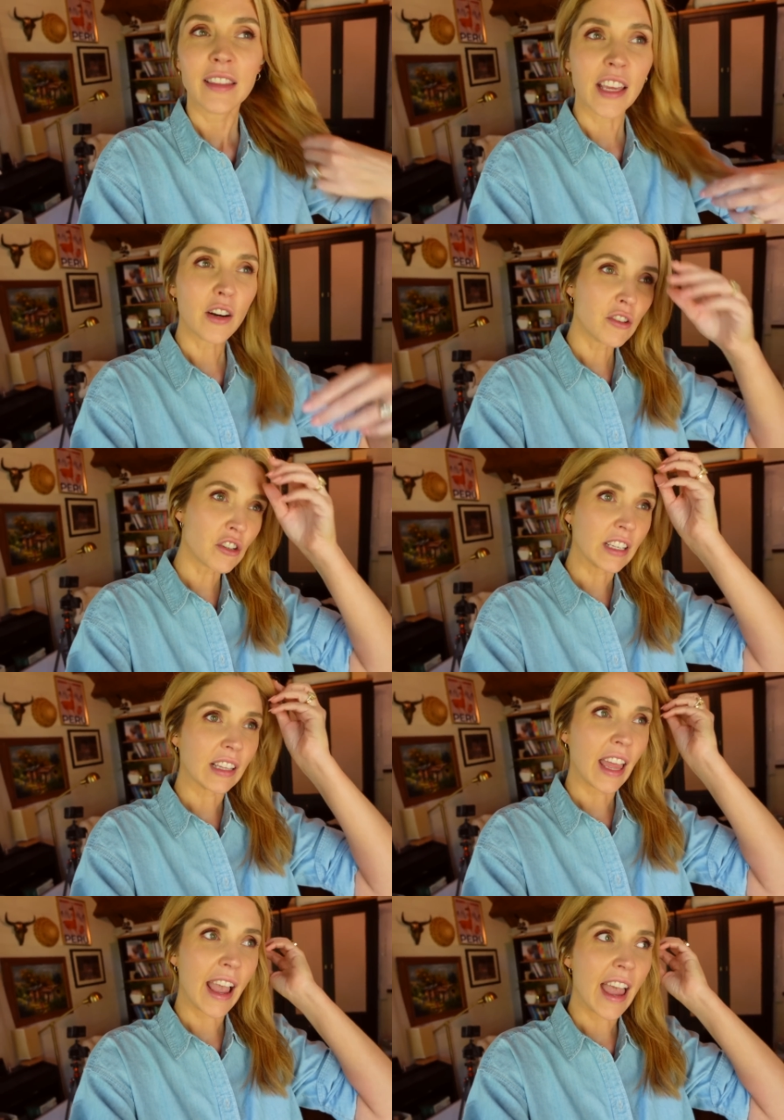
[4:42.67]
They don't usually
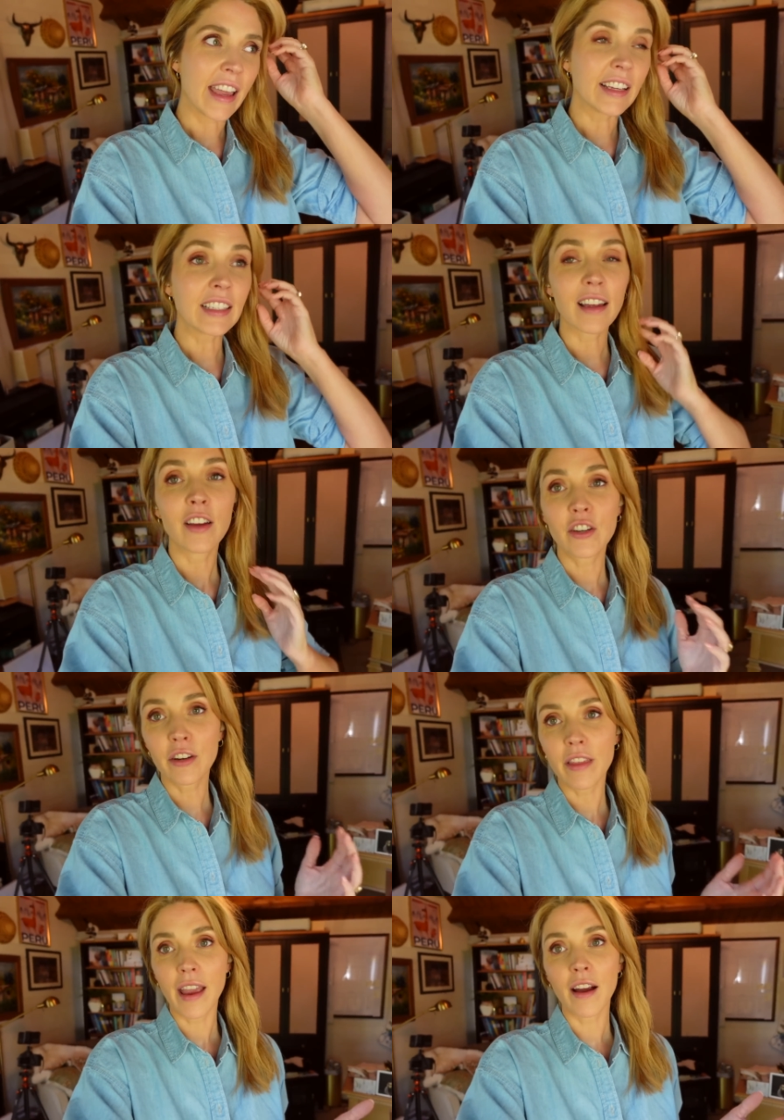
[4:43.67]
lay eggs
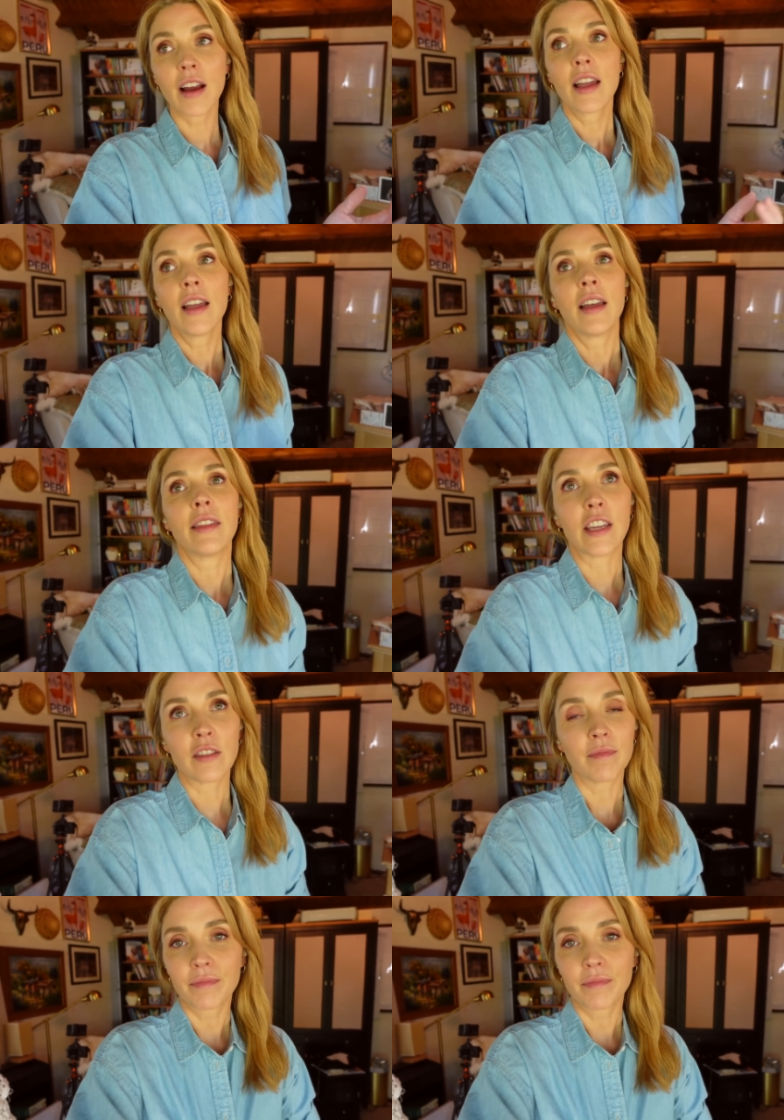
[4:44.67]
under there. They